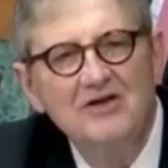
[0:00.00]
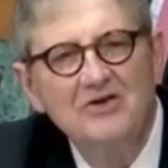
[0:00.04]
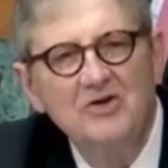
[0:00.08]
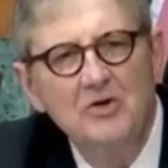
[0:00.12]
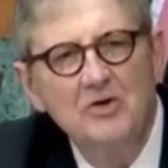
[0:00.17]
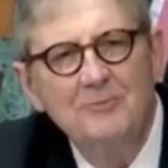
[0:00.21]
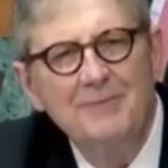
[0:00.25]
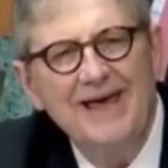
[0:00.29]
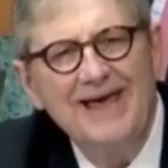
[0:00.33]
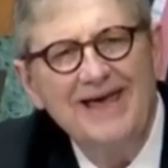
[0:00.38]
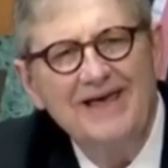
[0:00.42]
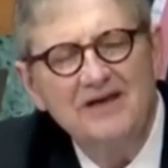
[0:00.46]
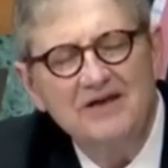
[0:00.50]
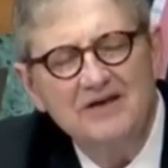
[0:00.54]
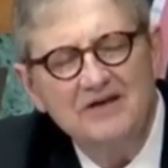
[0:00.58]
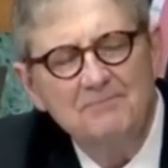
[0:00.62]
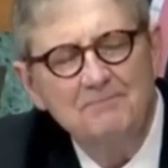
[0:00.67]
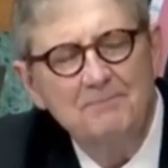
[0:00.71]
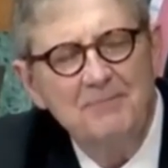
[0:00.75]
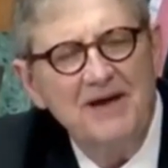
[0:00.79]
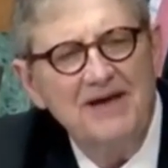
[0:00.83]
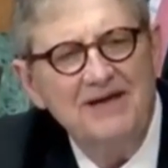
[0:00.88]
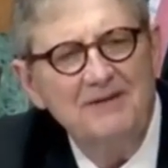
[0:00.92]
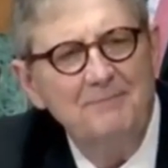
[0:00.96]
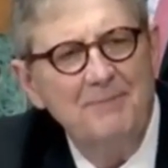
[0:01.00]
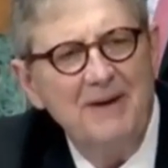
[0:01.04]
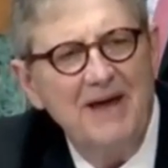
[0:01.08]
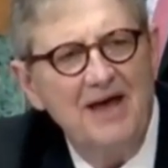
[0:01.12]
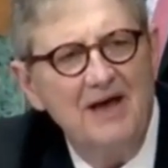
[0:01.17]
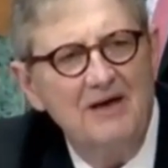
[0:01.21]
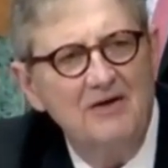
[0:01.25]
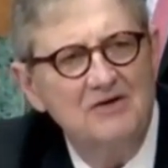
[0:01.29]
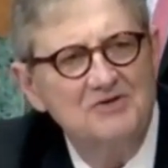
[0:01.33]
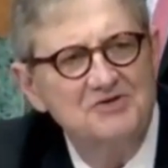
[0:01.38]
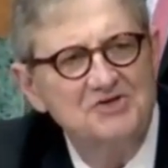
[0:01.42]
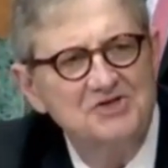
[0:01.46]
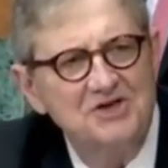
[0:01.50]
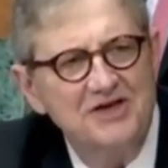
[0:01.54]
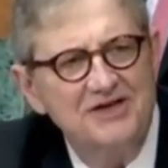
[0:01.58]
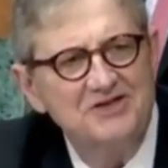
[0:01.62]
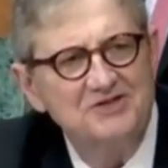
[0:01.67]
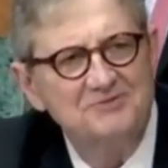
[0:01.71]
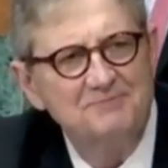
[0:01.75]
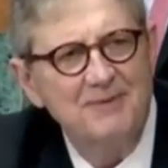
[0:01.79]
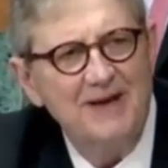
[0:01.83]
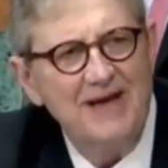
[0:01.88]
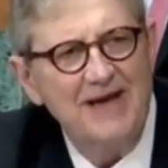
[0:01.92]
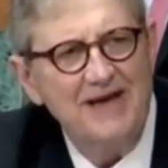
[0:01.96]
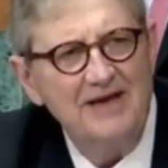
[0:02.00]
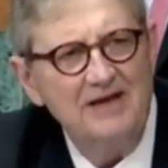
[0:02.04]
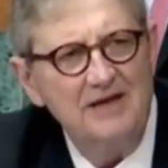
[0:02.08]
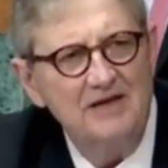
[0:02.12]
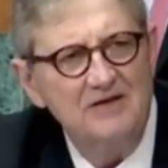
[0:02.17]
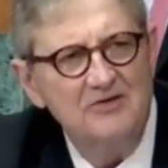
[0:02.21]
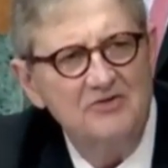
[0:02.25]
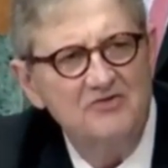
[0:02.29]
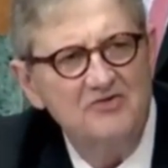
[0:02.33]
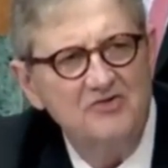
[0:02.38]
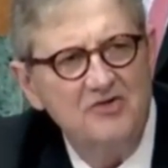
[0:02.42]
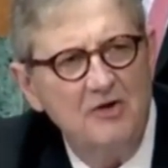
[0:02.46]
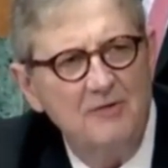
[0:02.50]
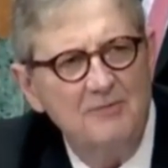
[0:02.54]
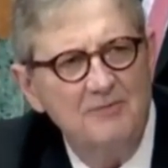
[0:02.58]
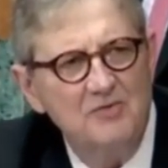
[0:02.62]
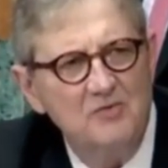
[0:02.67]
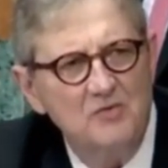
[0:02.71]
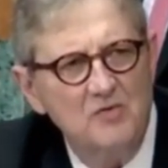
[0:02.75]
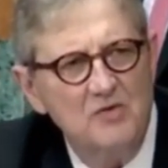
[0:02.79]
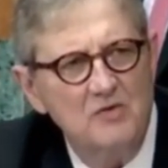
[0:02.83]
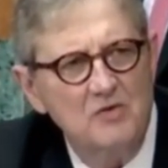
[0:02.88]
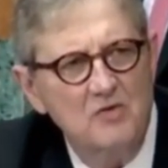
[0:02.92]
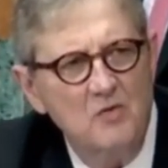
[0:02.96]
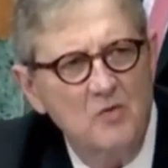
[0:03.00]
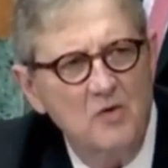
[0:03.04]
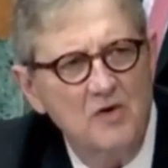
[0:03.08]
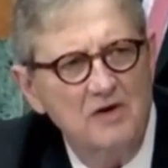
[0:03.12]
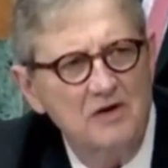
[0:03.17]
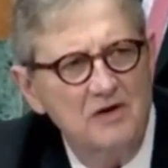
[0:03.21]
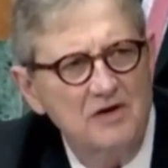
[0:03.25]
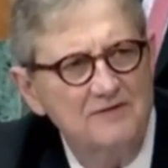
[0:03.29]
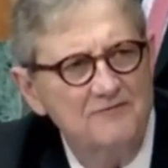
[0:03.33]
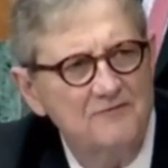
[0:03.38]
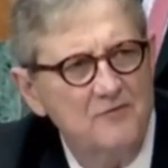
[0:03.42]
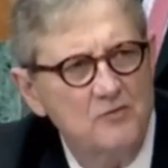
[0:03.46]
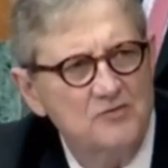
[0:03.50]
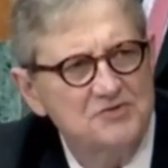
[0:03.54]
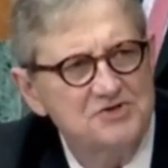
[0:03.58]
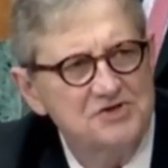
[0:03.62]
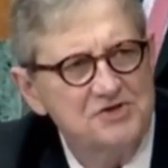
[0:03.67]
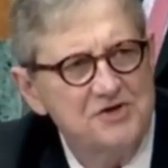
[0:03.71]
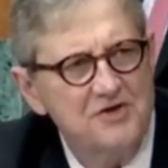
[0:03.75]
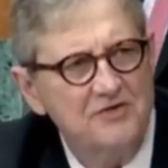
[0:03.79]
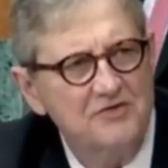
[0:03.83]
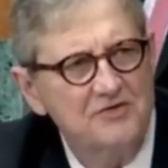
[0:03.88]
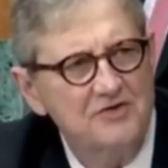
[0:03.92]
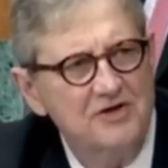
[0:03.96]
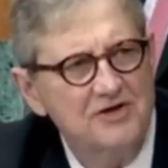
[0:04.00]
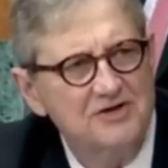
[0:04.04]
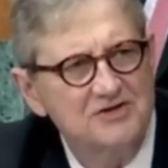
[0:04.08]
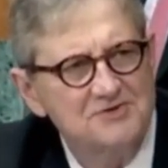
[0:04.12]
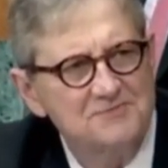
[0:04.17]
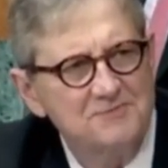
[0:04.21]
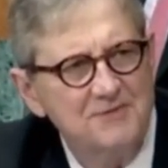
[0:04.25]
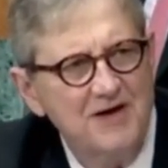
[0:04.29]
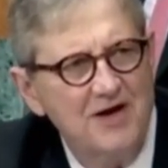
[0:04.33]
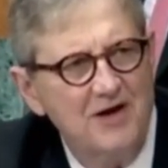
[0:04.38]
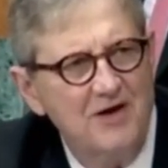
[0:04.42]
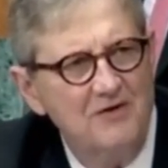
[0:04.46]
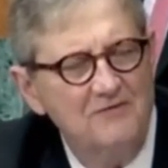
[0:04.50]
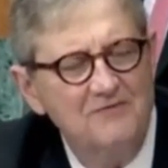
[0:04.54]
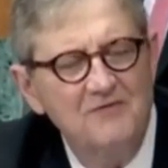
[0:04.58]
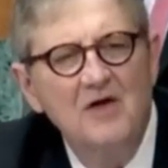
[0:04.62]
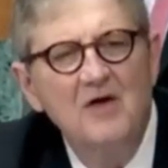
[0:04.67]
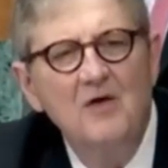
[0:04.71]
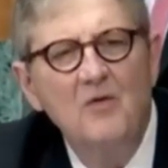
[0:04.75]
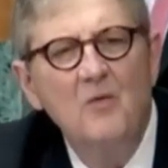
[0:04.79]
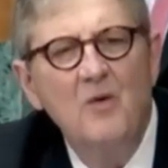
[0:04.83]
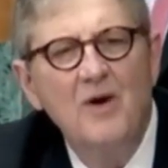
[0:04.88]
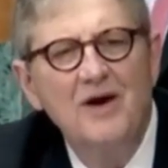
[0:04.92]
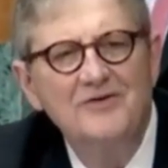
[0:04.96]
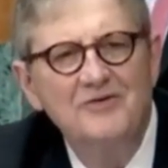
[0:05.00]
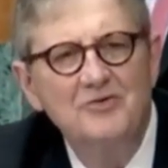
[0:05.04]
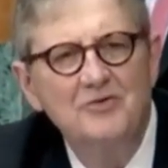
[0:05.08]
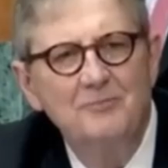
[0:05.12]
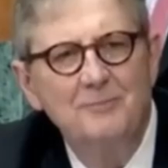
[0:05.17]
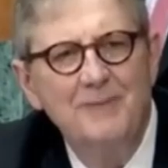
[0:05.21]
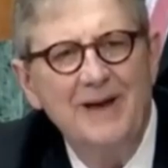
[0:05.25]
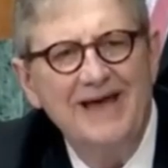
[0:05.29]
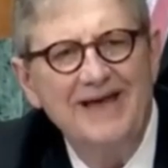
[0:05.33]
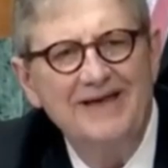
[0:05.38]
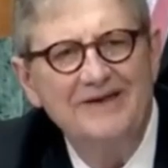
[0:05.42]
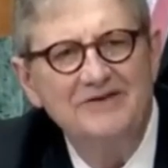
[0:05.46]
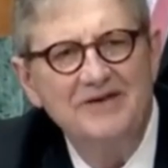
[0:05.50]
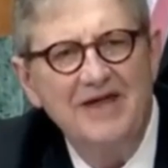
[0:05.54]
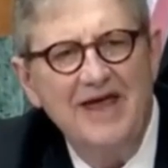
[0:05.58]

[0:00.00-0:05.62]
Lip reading: You're mad at PayPal and Chase Bank. Can you tell me real quickly before Sharon cuts me off why you're mad